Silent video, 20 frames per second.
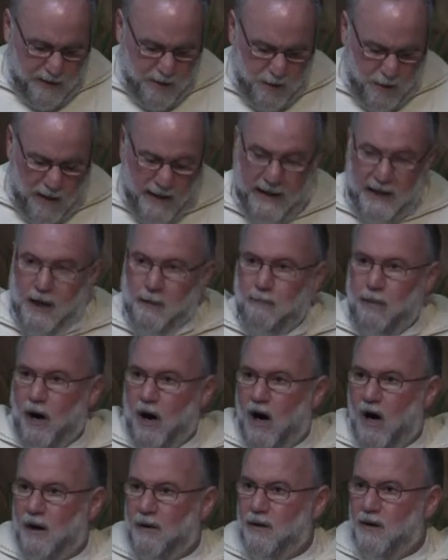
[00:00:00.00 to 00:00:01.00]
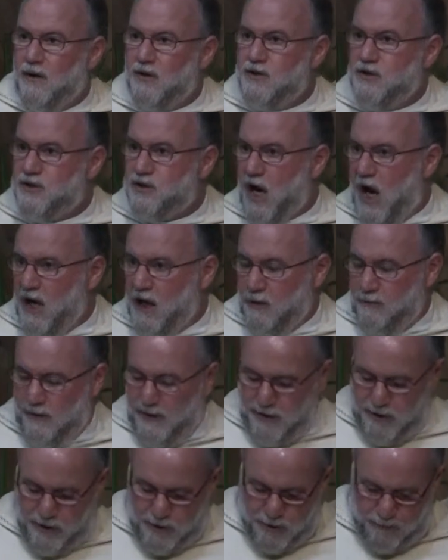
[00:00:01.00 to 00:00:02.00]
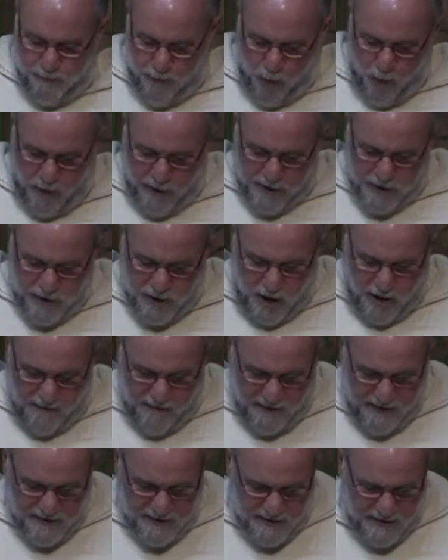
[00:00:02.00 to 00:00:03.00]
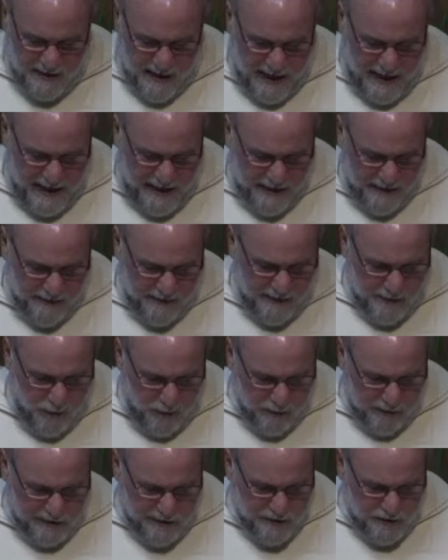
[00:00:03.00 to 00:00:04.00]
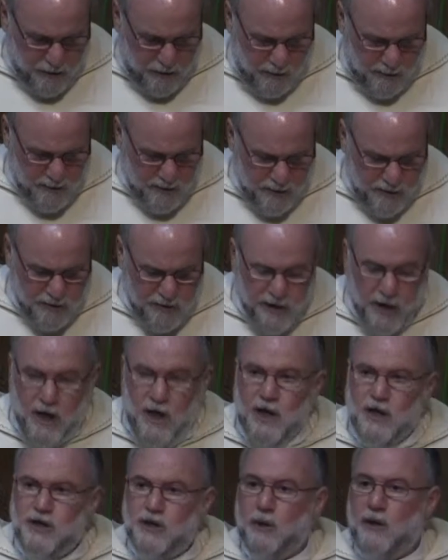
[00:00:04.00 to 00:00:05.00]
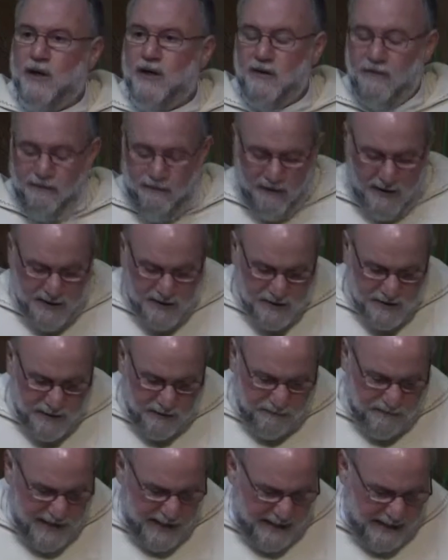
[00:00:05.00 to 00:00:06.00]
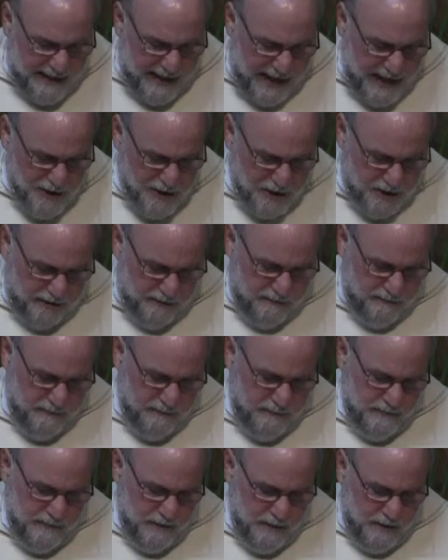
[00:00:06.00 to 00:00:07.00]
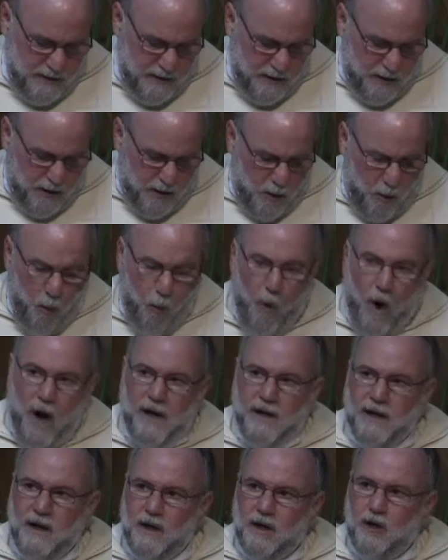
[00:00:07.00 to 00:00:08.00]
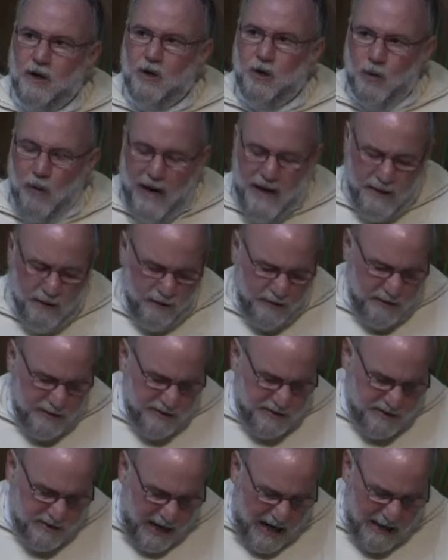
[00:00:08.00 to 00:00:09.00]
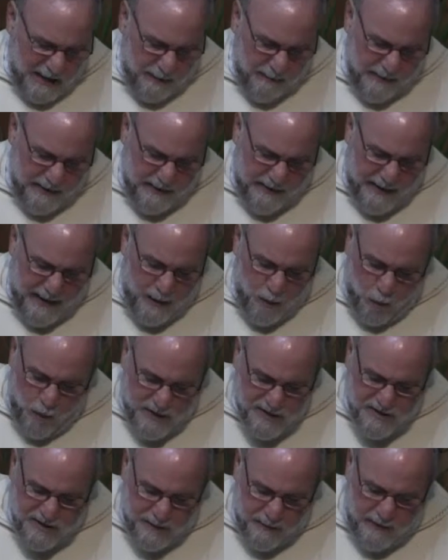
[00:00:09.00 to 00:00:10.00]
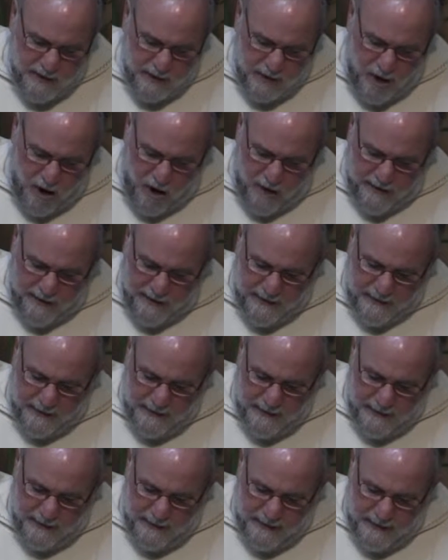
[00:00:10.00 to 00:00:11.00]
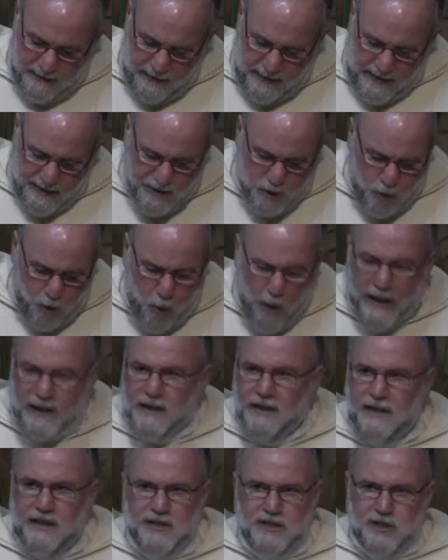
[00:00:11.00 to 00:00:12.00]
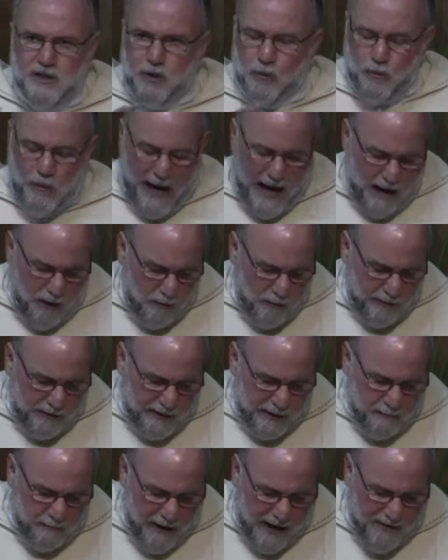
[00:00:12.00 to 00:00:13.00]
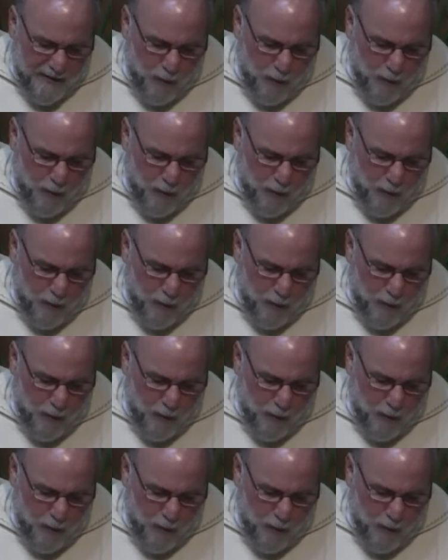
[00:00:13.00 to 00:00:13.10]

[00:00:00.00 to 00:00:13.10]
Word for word: treading upon Solomon's porch on this day in the Holy Scriptures during the Feast of Dedication. One greater than Solomon and wisdom incarnate is quickly surrounded by